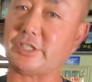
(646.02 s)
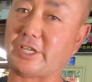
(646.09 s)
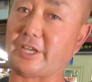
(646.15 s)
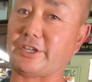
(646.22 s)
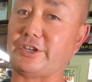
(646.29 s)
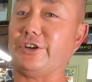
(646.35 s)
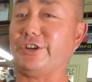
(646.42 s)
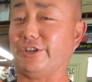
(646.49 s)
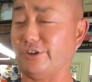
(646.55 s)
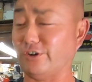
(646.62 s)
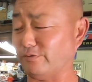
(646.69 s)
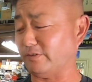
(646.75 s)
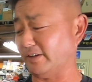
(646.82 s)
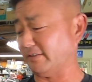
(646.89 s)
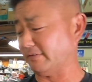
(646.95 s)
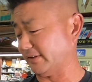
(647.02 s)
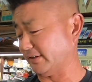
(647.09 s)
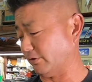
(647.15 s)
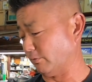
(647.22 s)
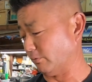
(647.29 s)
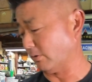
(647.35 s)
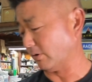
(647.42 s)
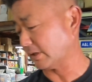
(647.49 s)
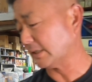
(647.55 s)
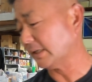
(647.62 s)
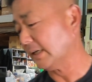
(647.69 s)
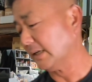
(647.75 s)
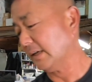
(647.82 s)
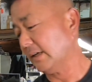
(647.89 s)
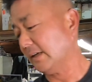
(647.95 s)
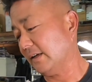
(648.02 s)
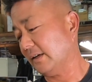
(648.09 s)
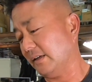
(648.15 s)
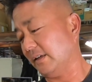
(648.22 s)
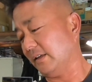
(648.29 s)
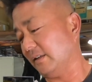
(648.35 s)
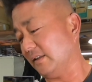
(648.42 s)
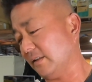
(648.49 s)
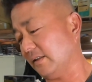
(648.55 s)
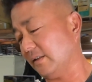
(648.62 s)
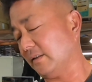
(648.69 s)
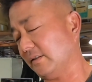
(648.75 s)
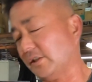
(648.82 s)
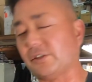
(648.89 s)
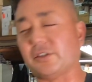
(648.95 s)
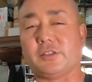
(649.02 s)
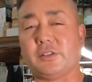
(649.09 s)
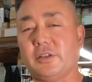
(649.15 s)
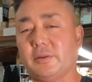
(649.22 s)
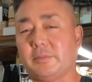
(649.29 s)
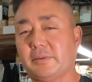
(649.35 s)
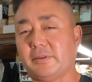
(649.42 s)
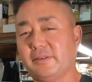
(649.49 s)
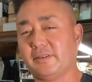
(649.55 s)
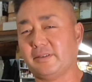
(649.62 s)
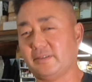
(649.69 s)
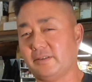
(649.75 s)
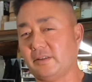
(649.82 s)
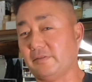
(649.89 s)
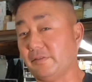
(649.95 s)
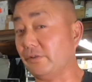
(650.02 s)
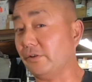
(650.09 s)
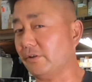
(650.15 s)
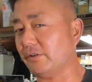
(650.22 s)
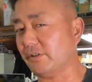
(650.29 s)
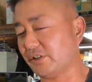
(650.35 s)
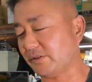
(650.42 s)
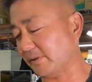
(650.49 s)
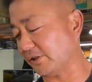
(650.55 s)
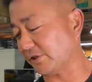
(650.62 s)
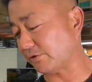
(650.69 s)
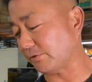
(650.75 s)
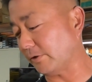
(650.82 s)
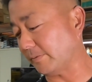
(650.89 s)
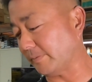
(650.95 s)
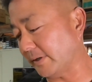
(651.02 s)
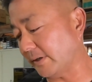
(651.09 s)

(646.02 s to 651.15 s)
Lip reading: as I could. Hopefully everything will work. Just a tip, if you notice my screw up